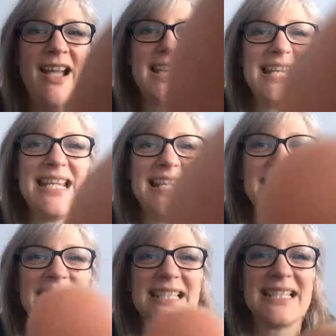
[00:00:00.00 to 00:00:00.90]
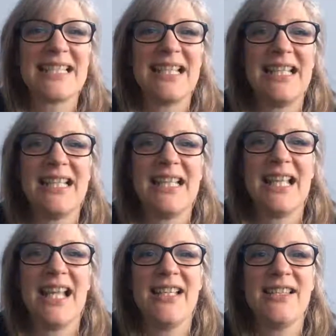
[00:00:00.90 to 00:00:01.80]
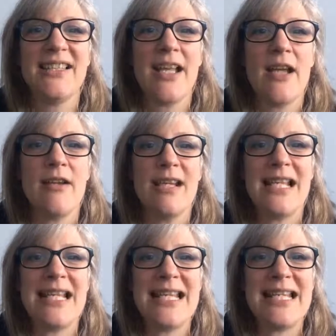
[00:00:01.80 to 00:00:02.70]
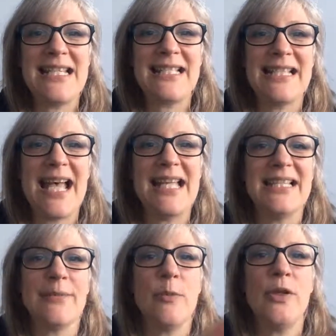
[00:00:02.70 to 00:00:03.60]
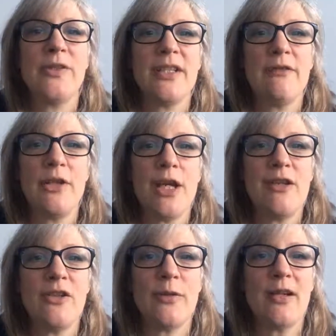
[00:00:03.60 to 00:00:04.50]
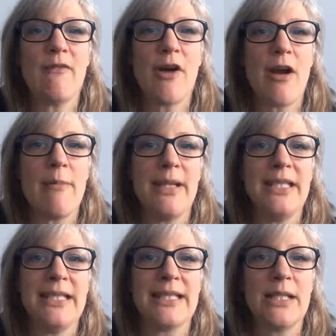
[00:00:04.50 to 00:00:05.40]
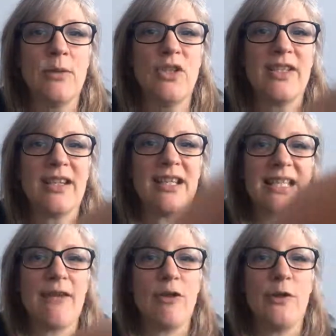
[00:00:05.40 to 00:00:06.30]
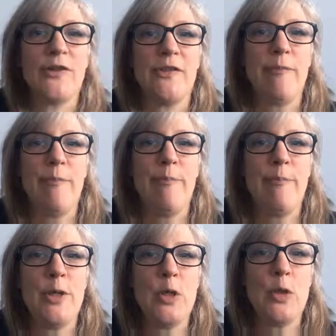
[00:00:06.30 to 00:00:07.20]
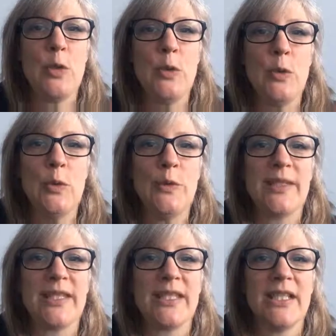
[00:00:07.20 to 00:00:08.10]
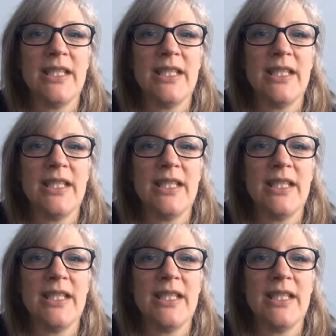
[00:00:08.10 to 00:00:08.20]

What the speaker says: Elise. So Elise says, what if you go into an environment which is going to have lots of booze